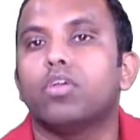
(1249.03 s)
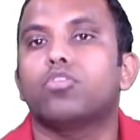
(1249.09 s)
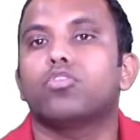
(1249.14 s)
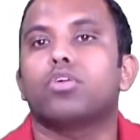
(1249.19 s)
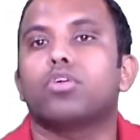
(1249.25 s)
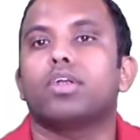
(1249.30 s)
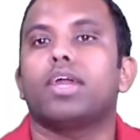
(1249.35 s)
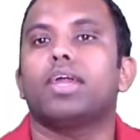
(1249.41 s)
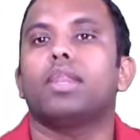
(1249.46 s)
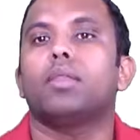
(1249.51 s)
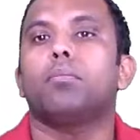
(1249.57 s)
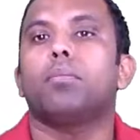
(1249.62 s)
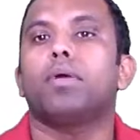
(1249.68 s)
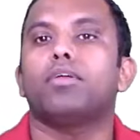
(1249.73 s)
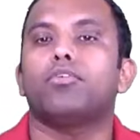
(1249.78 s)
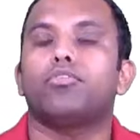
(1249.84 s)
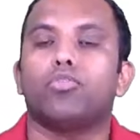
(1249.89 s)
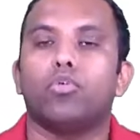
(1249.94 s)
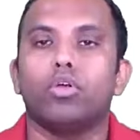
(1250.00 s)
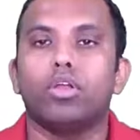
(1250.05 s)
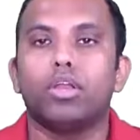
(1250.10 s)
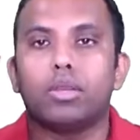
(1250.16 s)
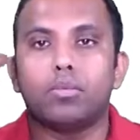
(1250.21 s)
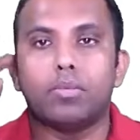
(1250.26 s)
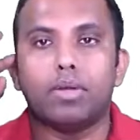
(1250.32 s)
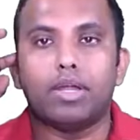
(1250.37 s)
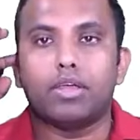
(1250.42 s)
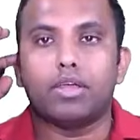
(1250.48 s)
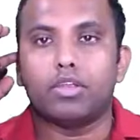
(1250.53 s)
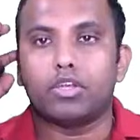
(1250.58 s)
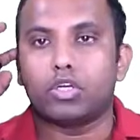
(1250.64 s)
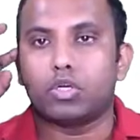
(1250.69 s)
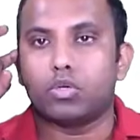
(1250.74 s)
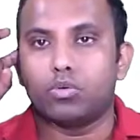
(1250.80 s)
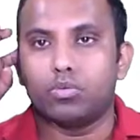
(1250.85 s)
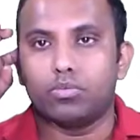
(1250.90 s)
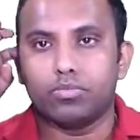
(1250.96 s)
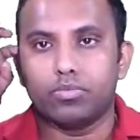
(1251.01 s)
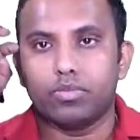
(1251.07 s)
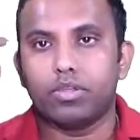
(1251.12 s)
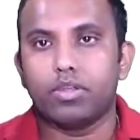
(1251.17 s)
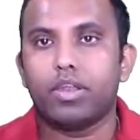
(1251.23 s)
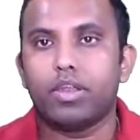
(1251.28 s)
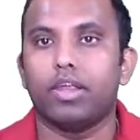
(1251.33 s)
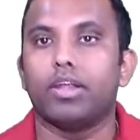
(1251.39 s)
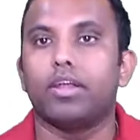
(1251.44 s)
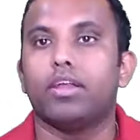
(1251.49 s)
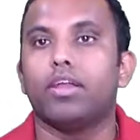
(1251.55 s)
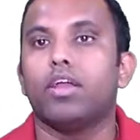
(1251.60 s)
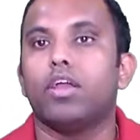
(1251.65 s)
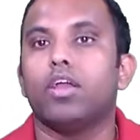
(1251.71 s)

So 10 by 4 remainder is 2. Right.